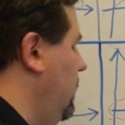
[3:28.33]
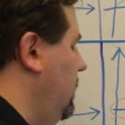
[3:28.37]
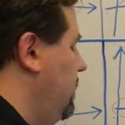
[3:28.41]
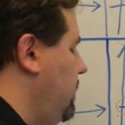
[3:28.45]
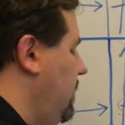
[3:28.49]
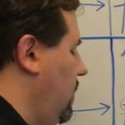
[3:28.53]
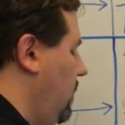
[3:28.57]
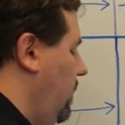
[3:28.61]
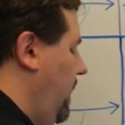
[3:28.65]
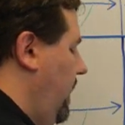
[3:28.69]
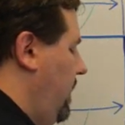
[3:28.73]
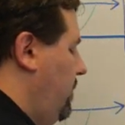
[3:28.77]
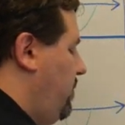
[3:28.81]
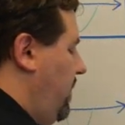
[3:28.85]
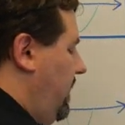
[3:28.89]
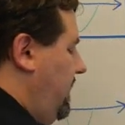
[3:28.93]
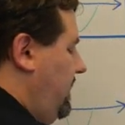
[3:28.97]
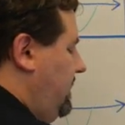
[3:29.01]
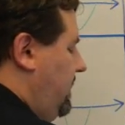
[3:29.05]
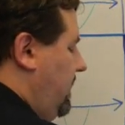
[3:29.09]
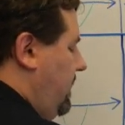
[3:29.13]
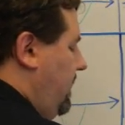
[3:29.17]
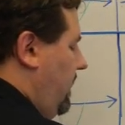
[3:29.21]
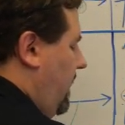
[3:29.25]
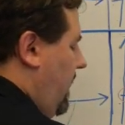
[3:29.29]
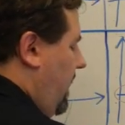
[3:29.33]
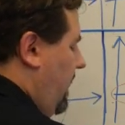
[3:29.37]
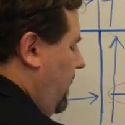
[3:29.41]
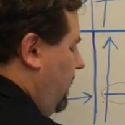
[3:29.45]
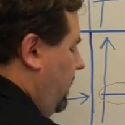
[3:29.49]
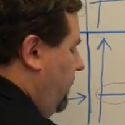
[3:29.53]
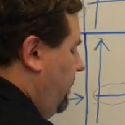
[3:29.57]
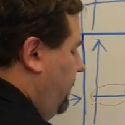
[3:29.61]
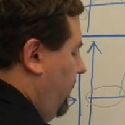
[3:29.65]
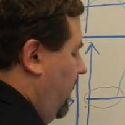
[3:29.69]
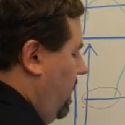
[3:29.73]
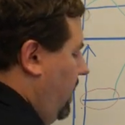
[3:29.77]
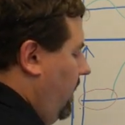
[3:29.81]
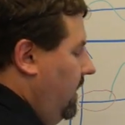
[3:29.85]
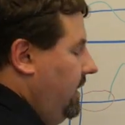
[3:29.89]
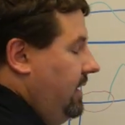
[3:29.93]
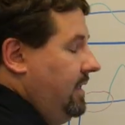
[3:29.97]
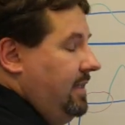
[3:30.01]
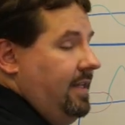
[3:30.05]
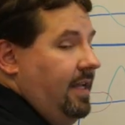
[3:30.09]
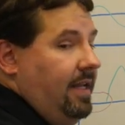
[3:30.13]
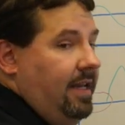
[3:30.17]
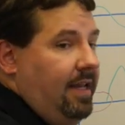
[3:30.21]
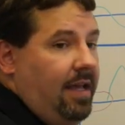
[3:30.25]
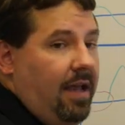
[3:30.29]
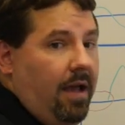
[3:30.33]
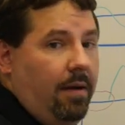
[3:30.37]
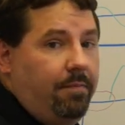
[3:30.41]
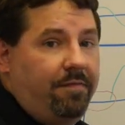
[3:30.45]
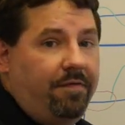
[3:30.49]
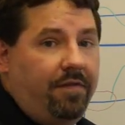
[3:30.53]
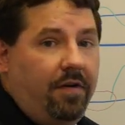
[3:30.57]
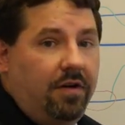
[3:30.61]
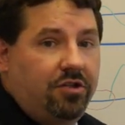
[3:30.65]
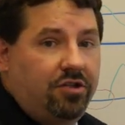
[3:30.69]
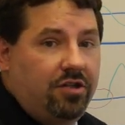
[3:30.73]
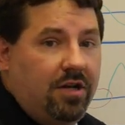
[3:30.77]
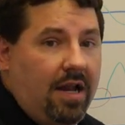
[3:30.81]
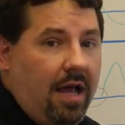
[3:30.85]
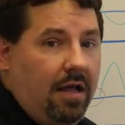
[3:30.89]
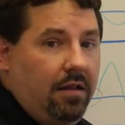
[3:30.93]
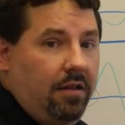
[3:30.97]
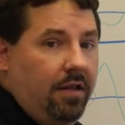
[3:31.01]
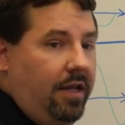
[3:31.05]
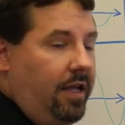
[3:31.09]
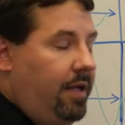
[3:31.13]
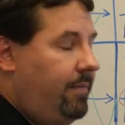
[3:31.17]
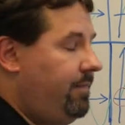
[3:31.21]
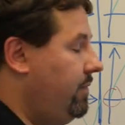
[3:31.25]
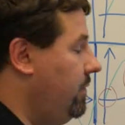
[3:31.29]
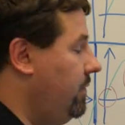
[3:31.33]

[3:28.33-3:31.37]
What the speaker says: So it brings in a lot of DDM functionality,